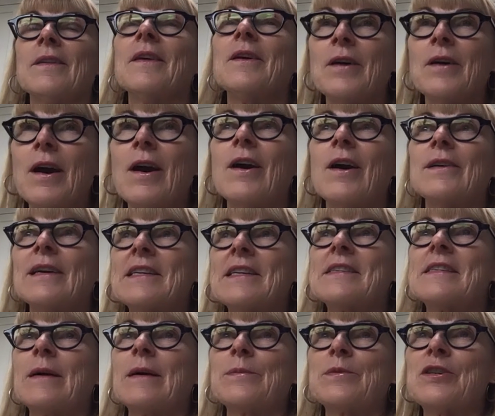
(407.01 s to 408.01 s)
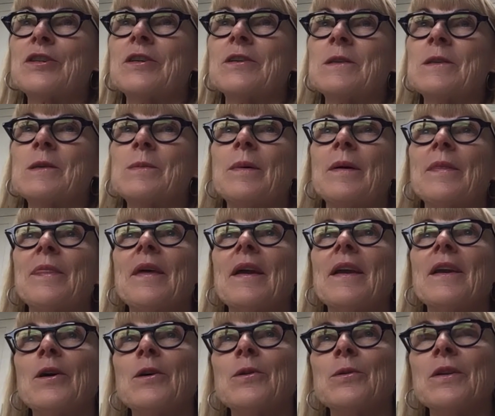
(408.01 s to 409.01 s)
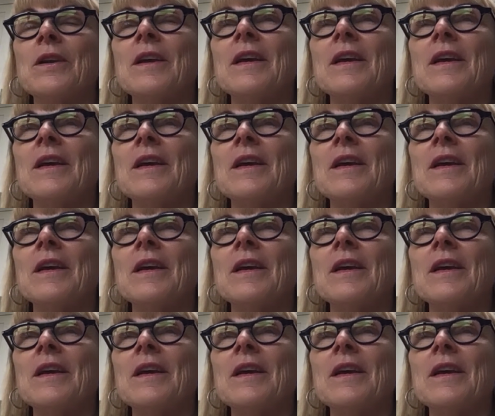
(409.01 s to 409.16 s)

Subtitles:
there are exceptions, but they don't